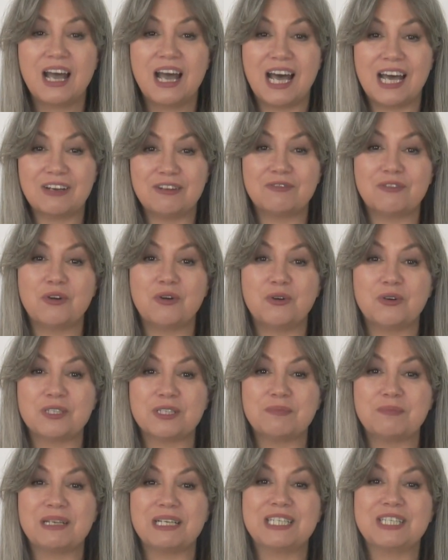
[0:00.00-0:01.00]
And of
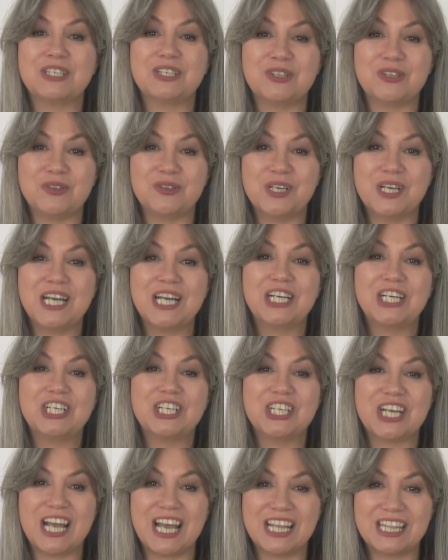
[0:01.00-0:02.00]
course, please do
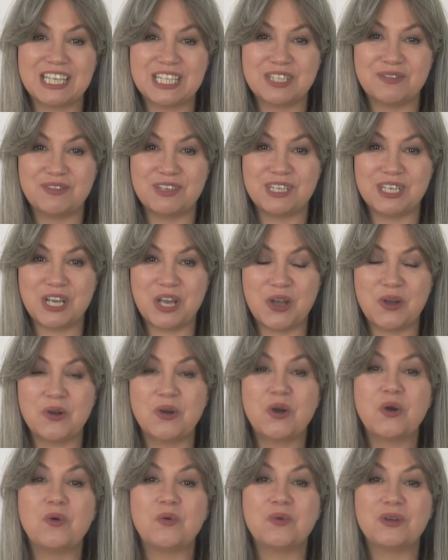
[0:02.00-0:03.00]
share this video
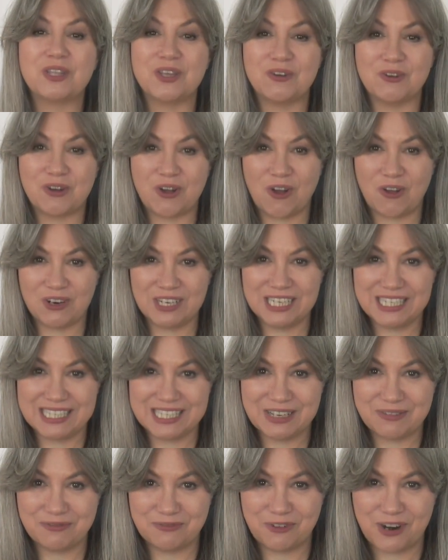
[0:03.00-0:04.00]
with your
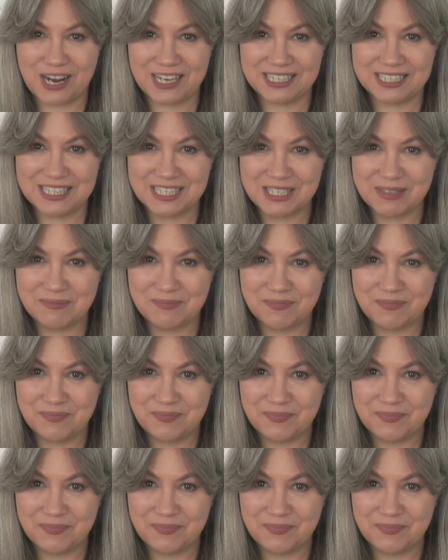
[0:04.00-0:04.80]
colleagues and friends.